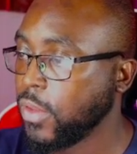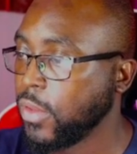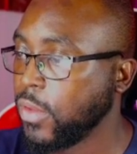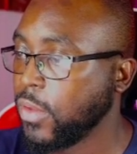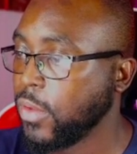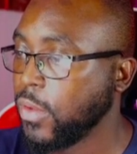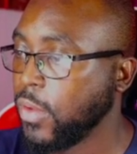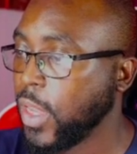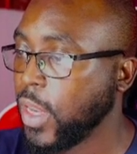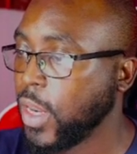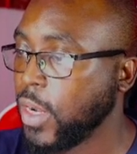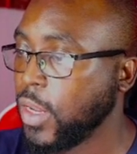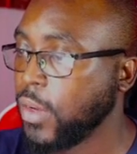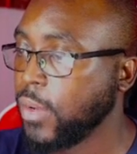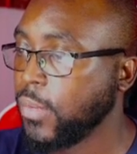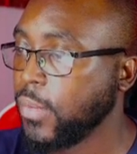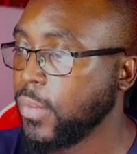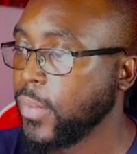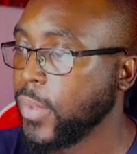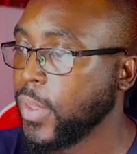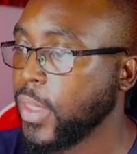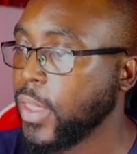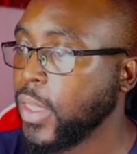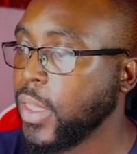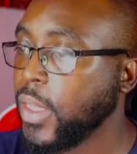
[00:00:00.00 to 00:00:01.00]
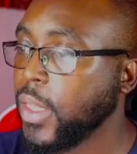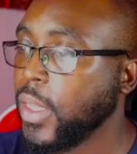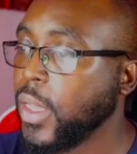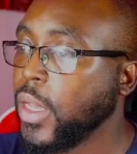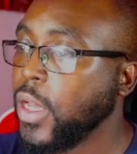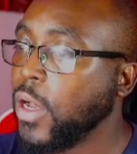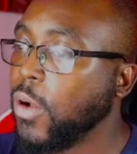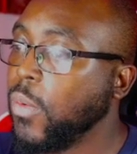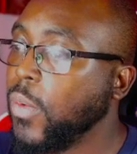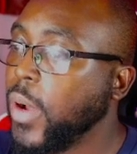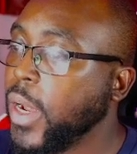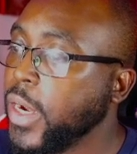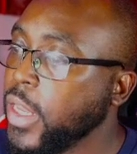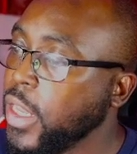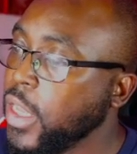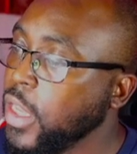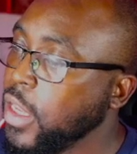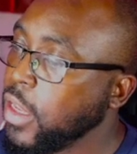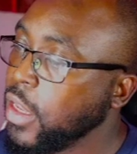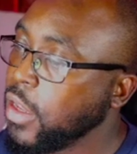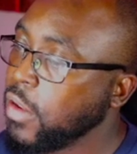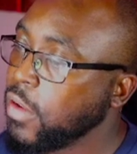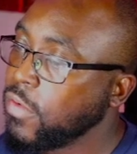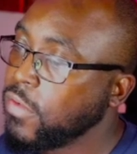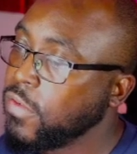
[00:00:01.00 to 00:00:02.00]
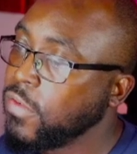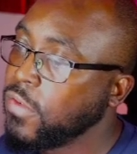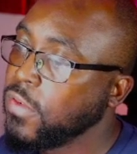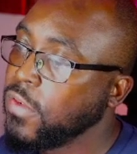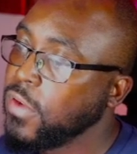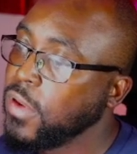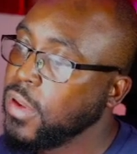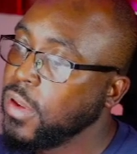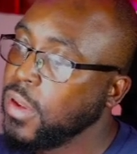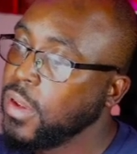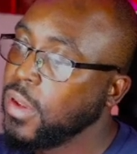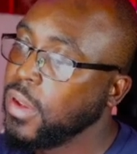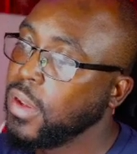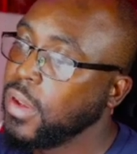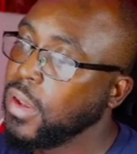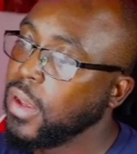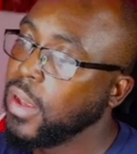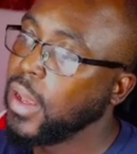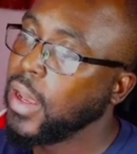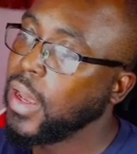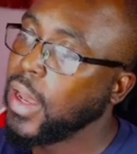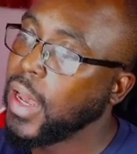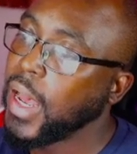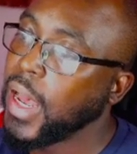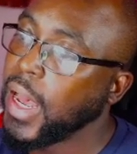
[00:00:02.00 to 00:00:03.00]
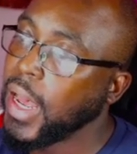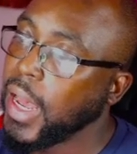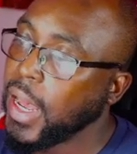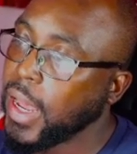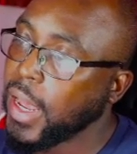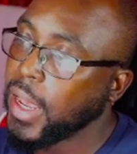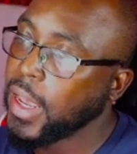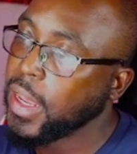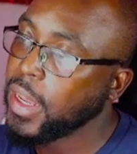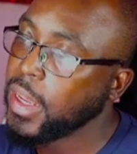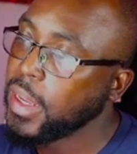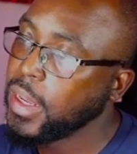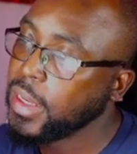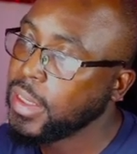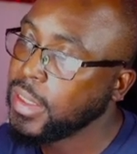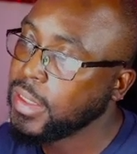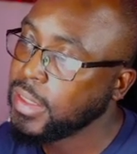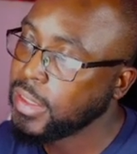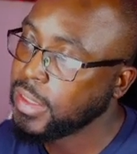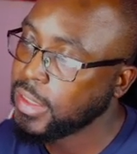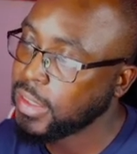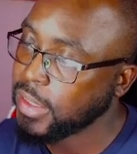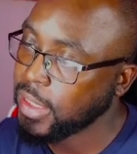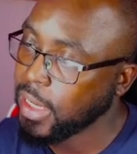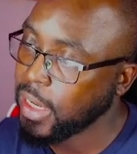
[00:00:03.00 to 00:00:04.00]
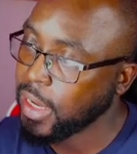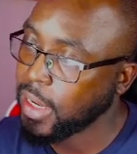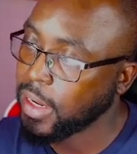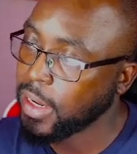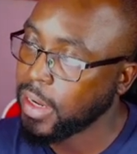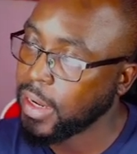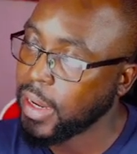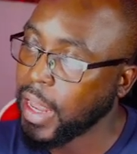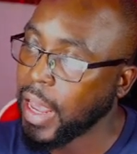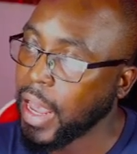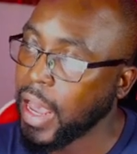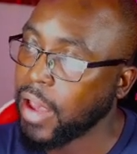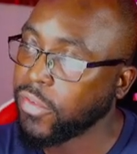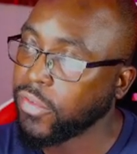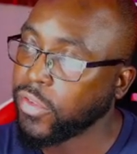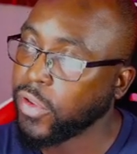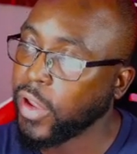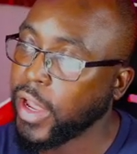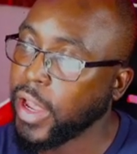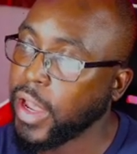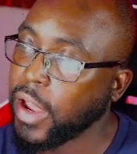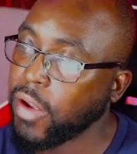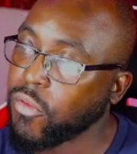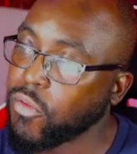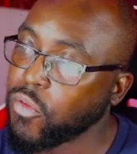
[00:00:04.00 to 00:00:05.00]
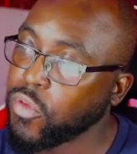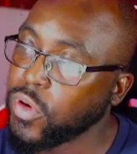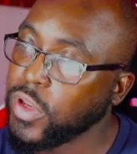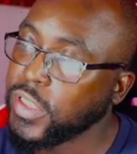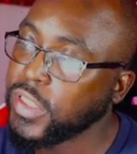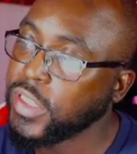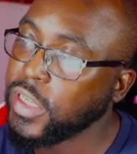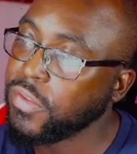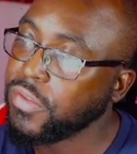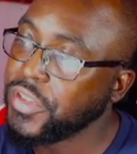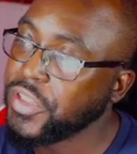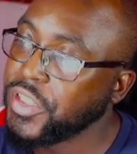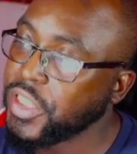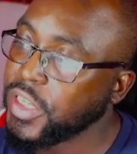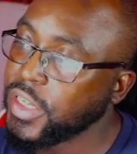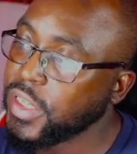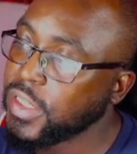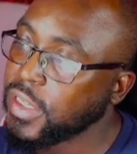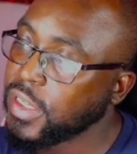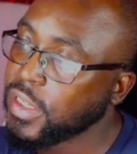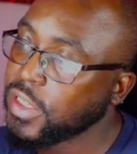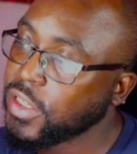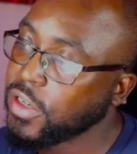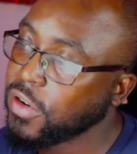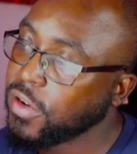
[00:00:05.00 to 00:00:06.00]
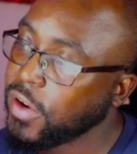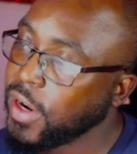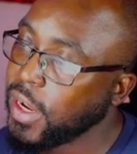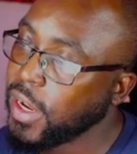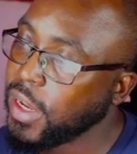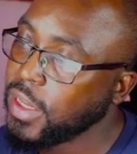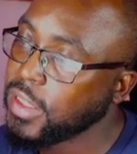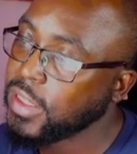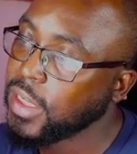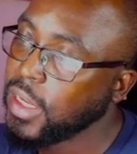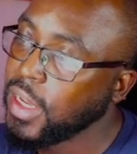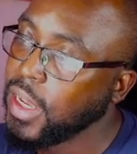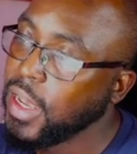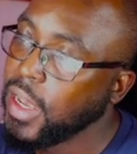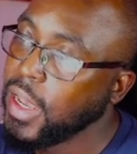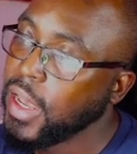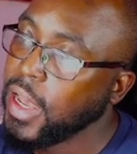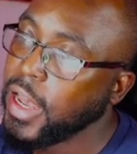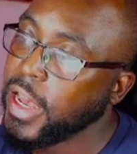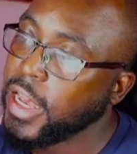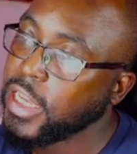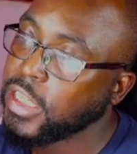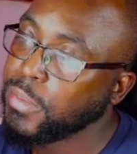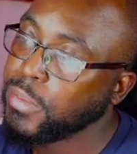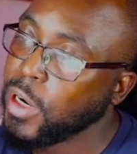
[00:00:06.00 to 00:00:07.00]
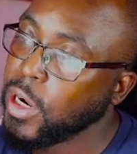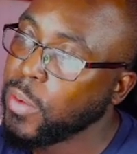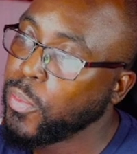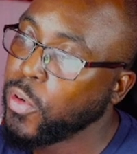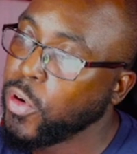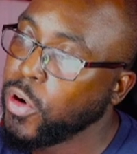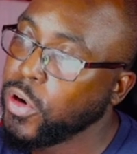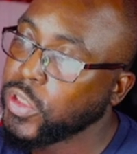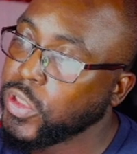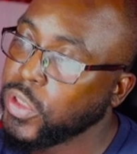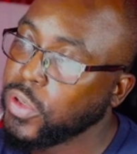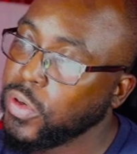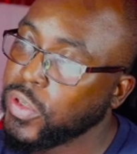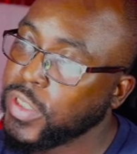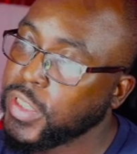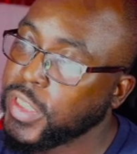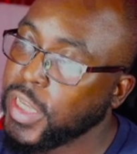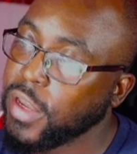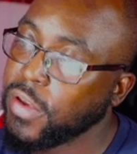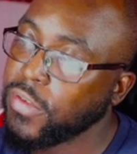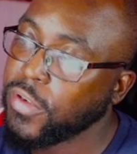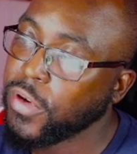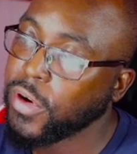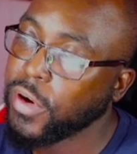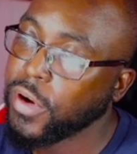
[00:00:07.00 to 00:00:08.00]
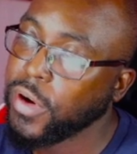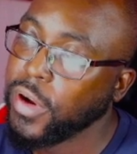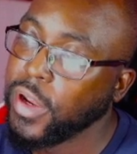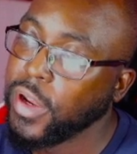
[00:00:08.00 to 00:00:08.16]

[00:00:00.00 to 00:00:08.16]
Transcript: You get it? What if I sin after I have received Jesus Christ as my personal Savior?